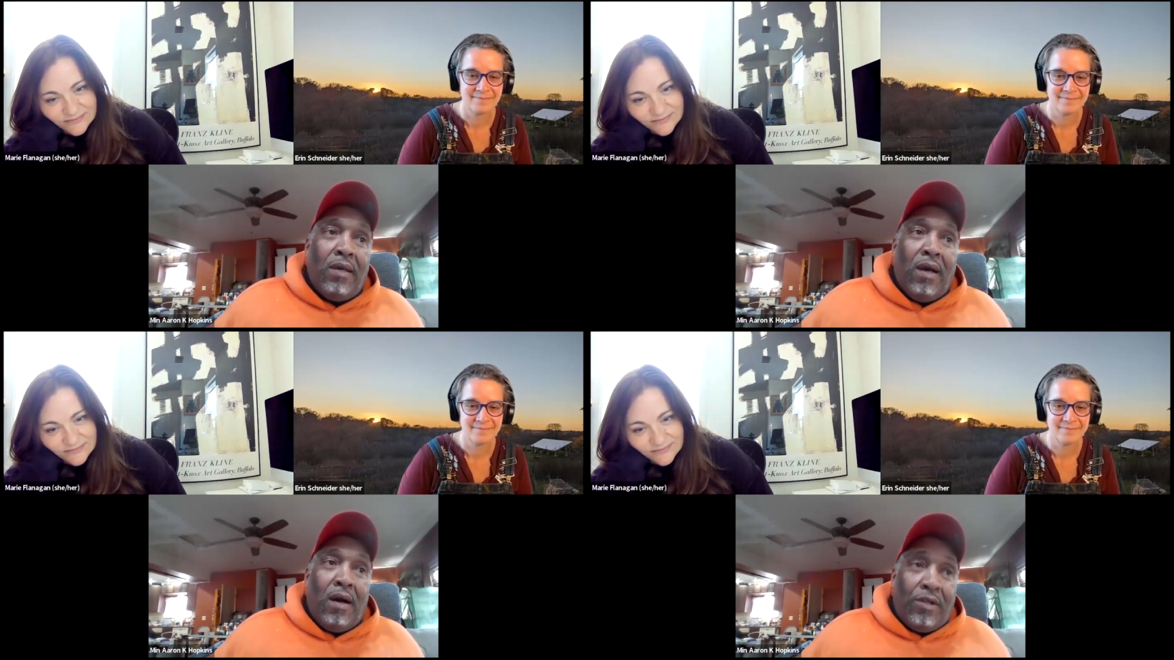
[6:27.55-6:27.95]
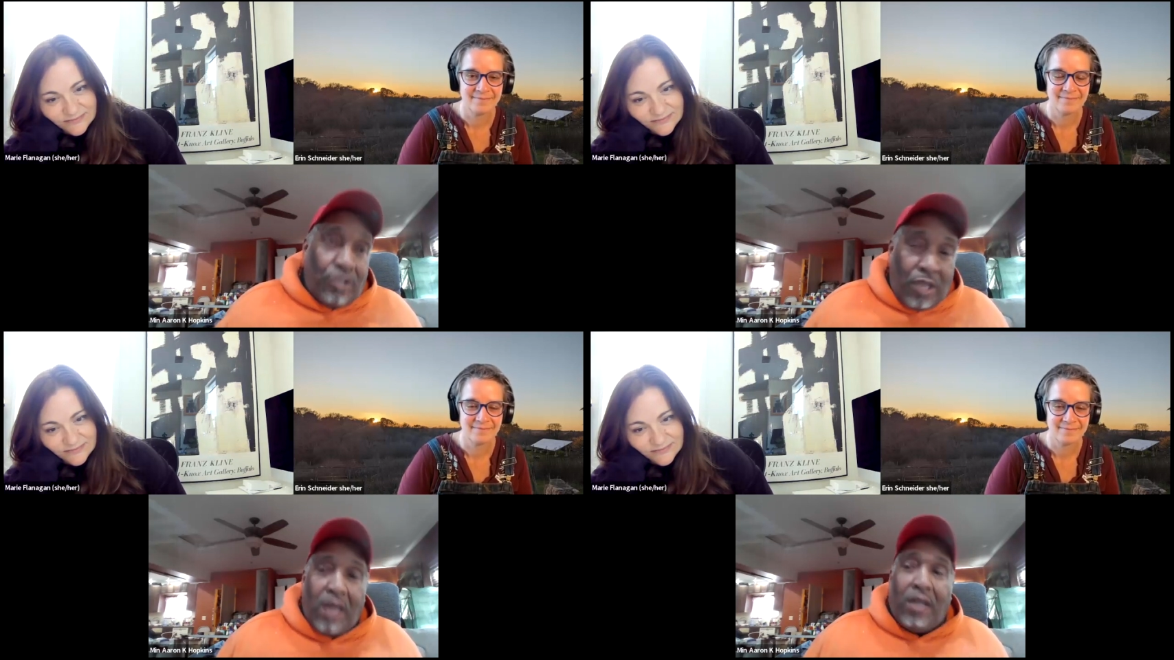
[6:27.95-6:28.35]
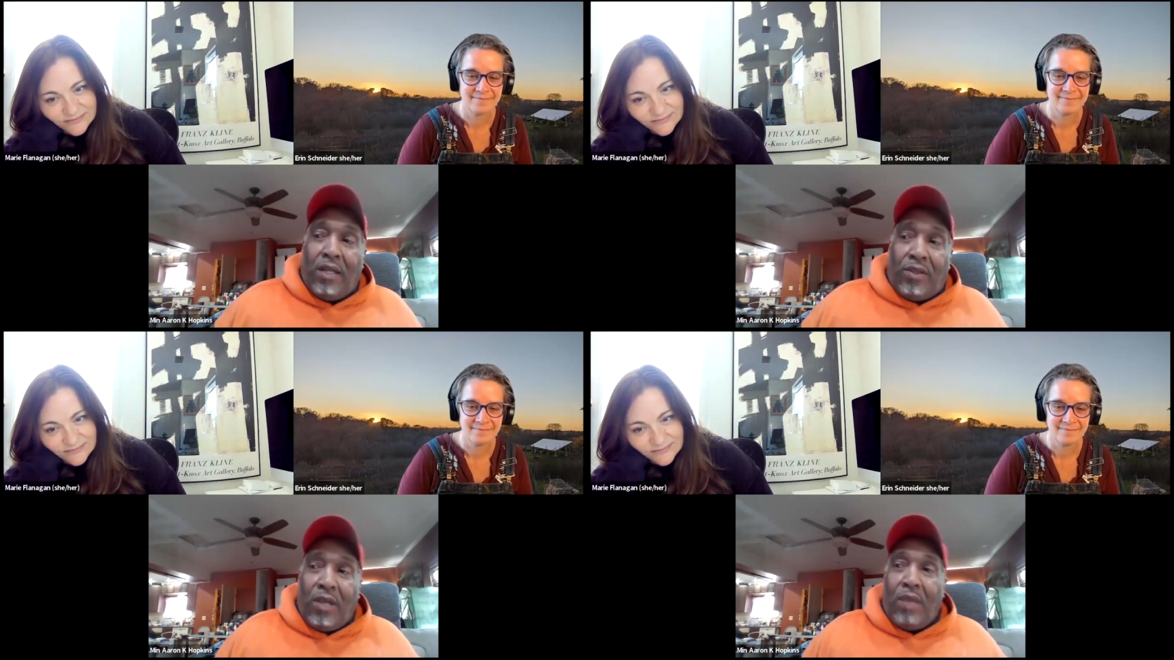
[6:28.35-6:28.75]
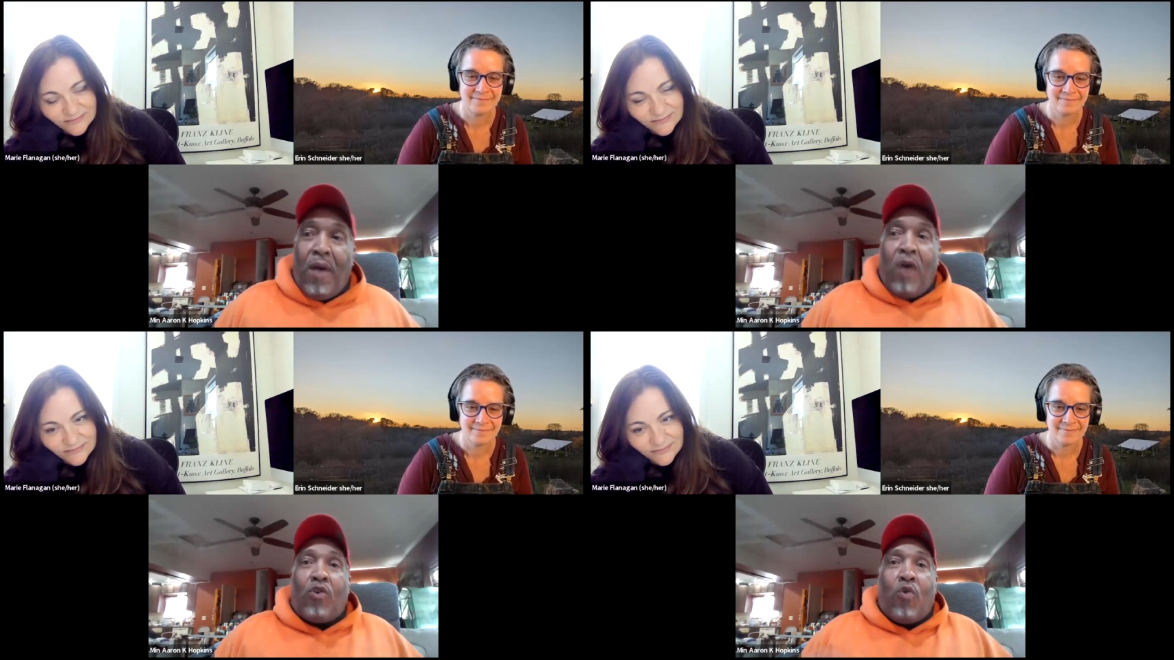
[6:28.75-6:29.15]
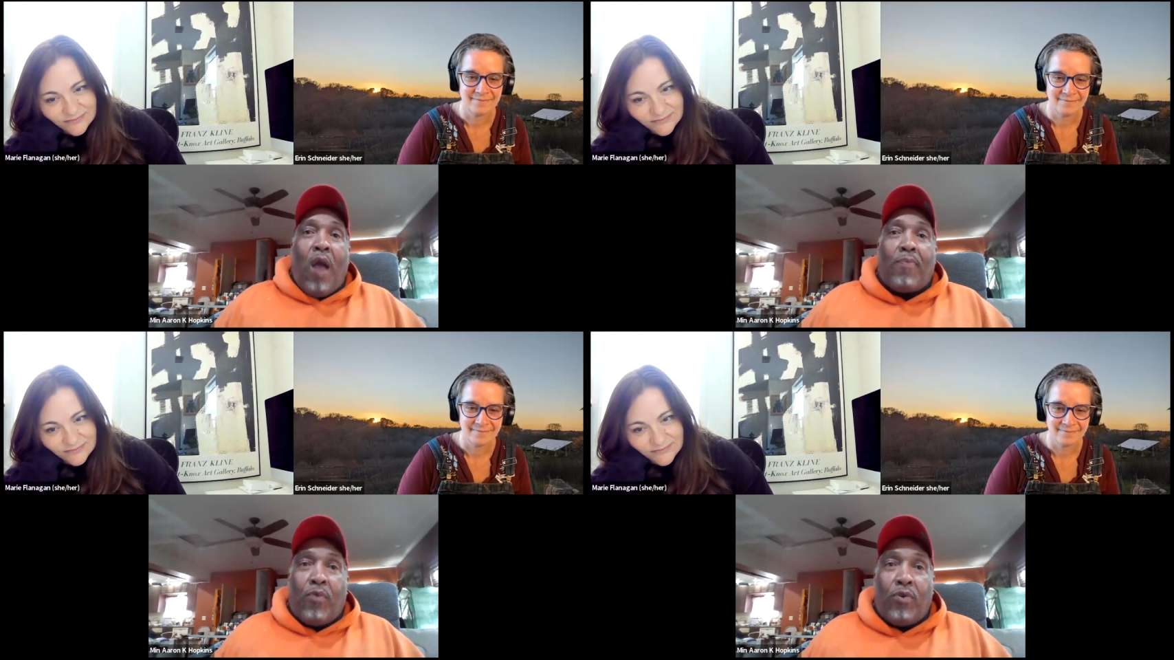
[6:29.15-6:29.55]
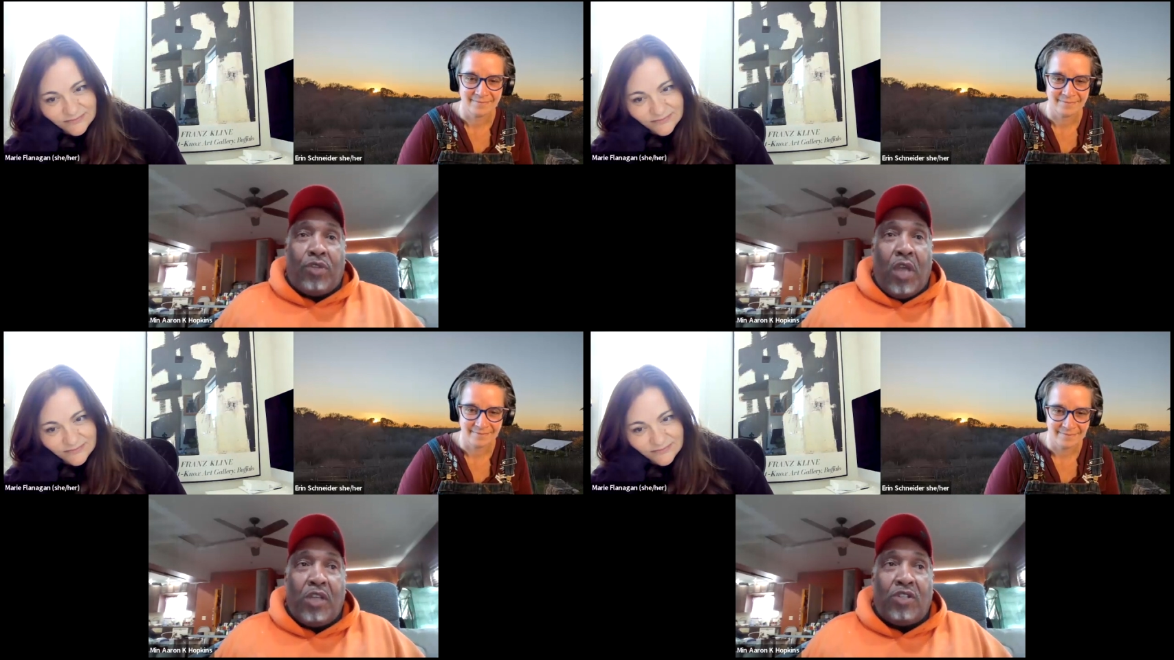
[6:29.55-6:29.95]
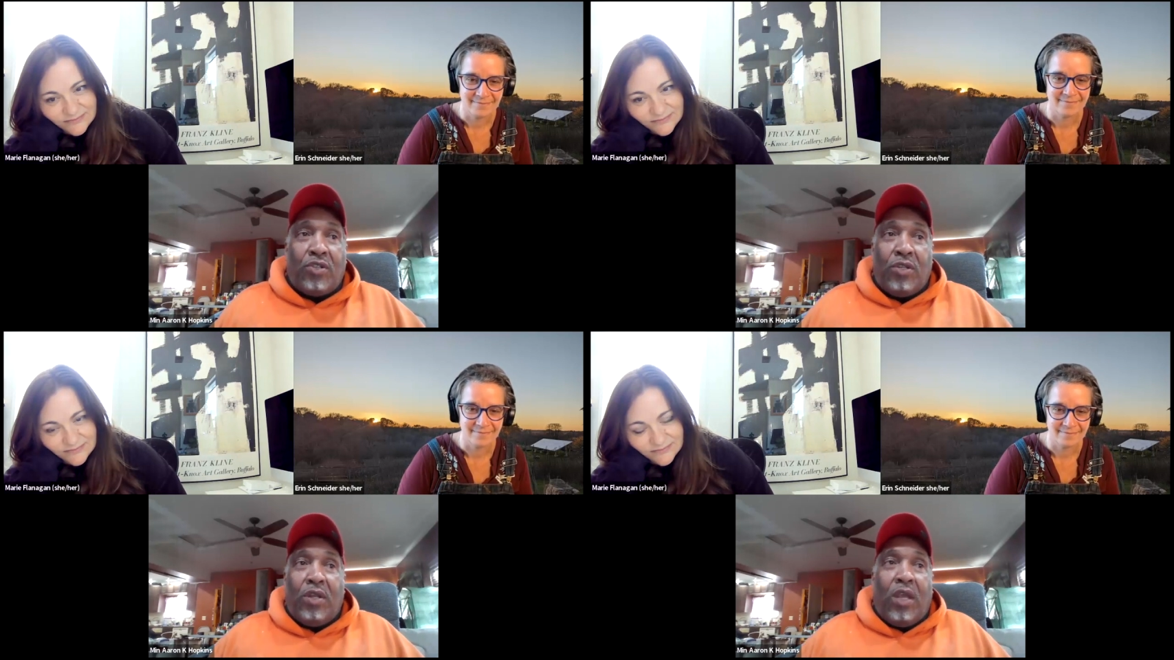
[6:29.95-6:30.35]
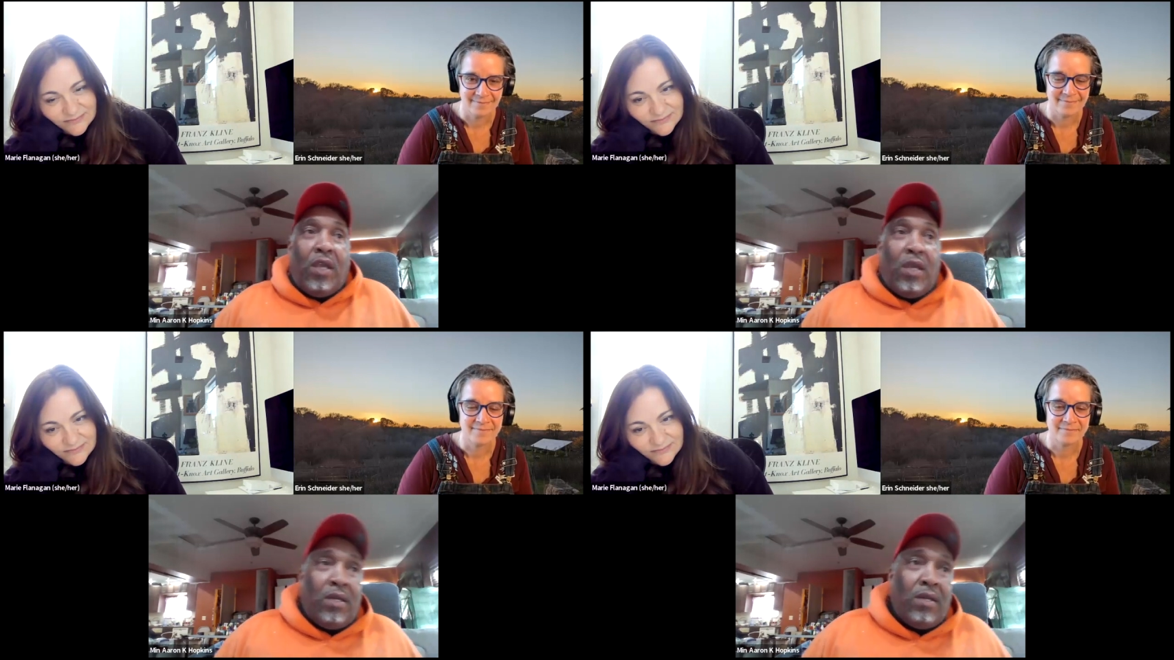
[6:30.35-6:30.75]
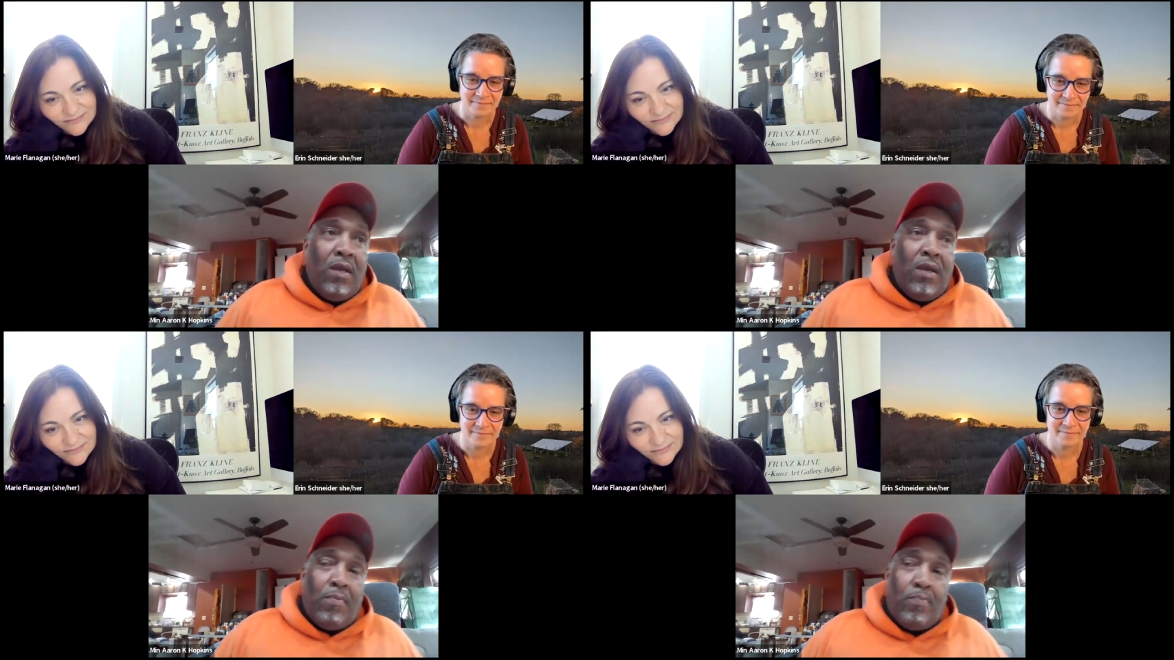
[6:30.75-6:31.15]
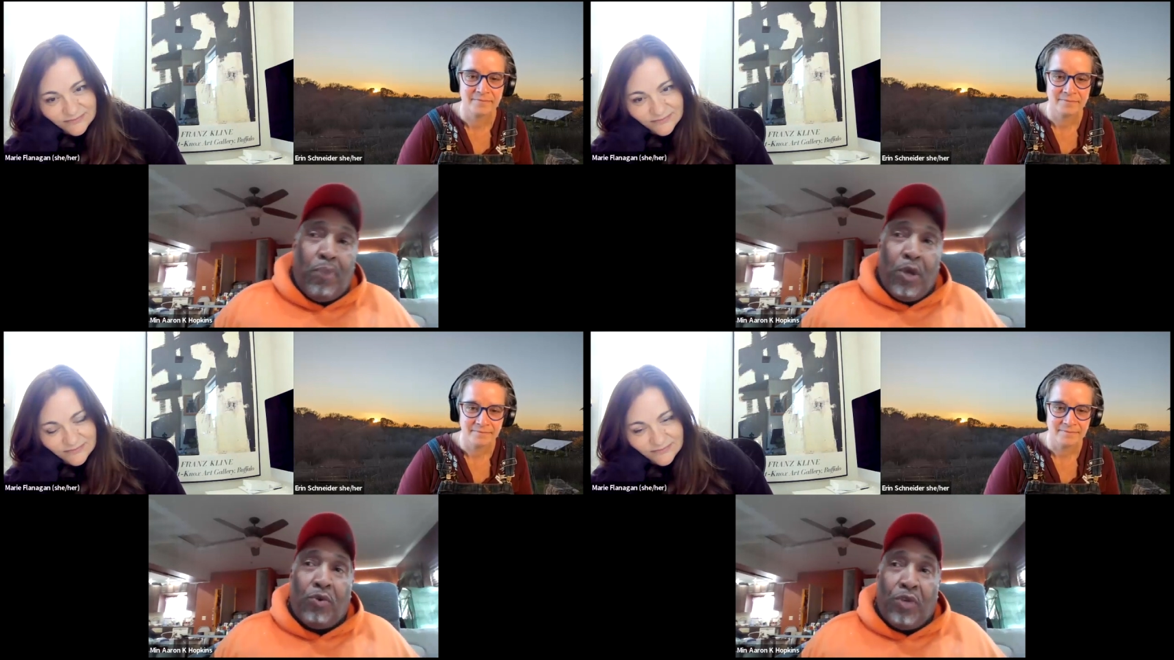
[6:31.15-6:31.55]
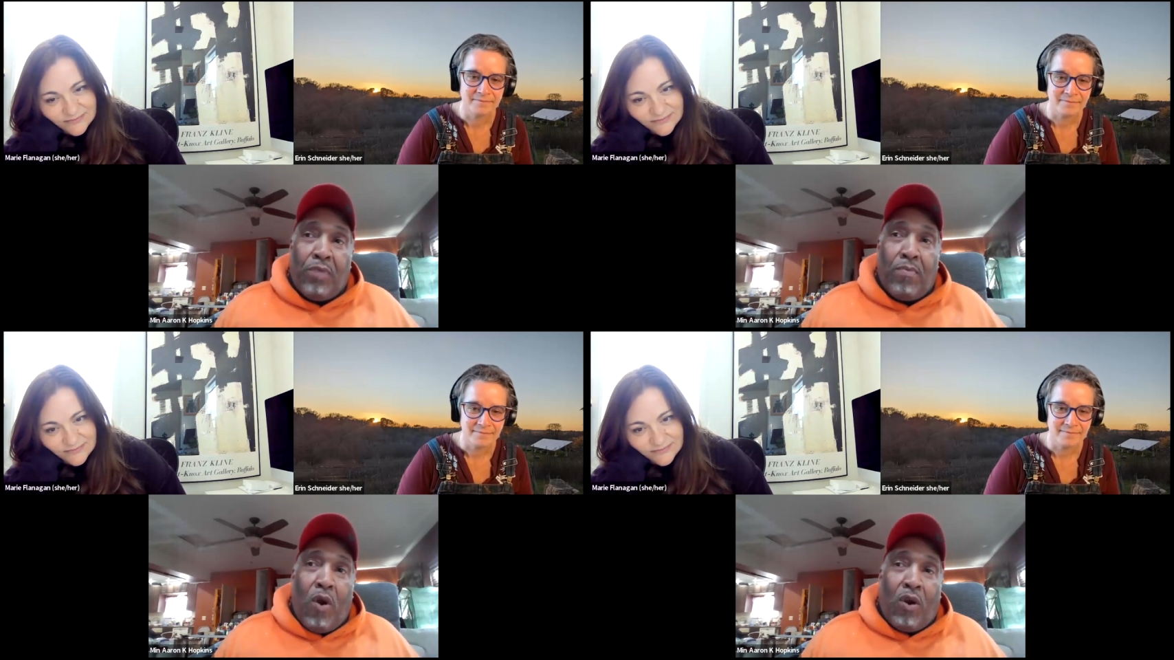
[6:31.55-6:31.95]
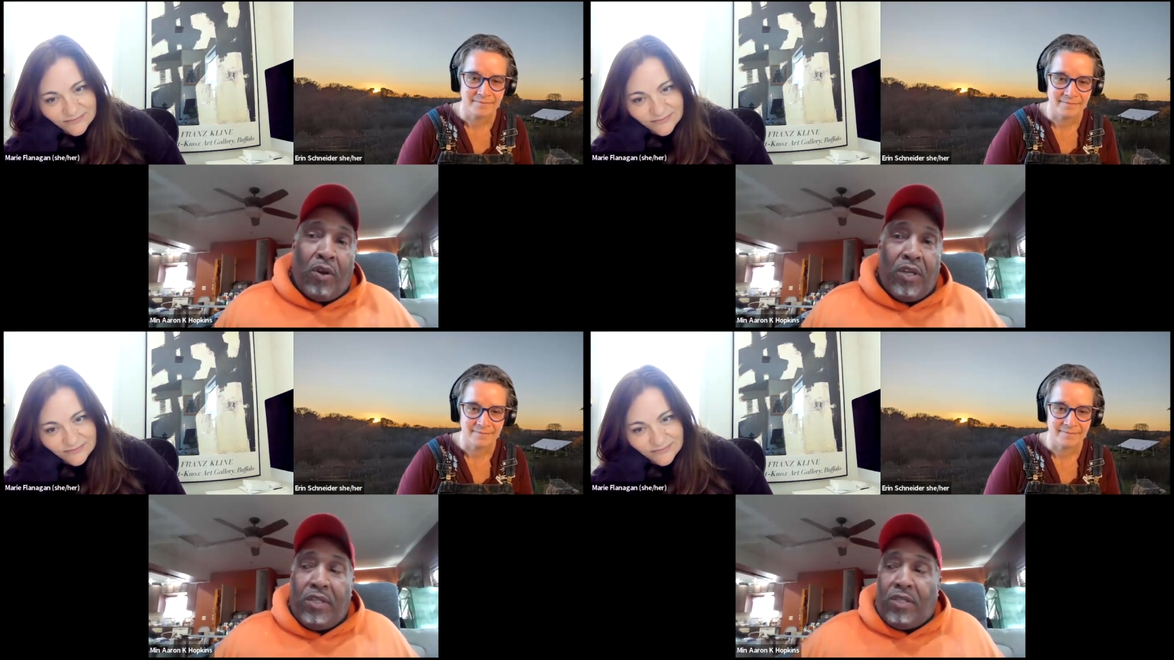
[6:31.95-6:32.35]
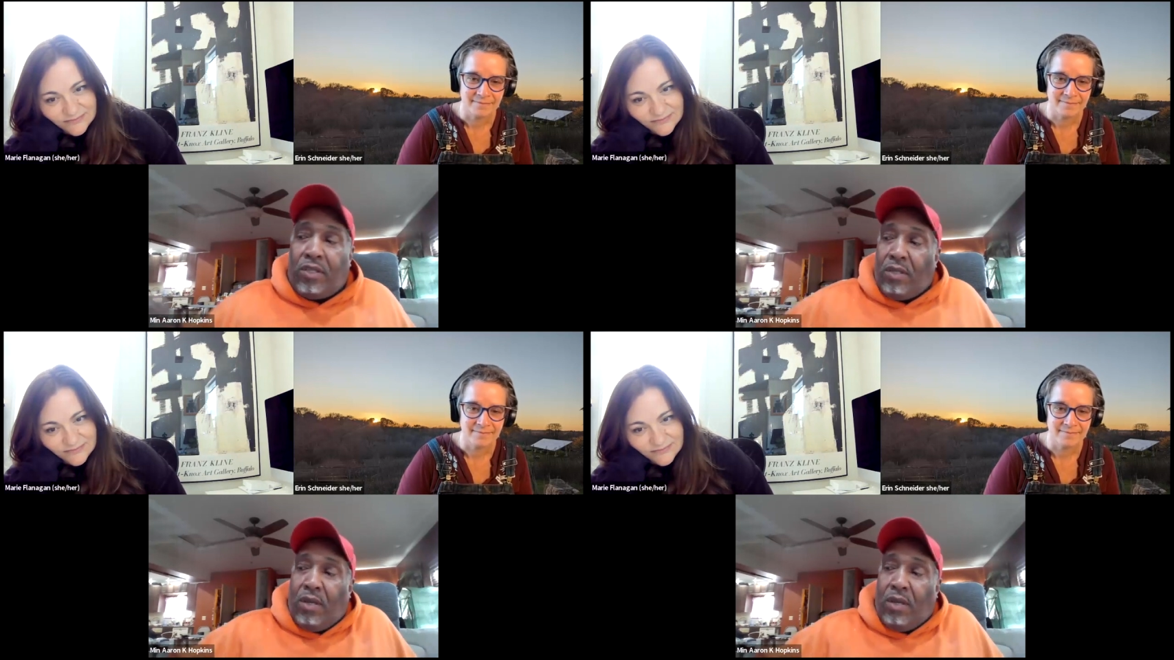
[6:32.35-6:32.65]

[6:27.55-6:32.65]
Speaker 1: understanding the thing about crop rotation and building markets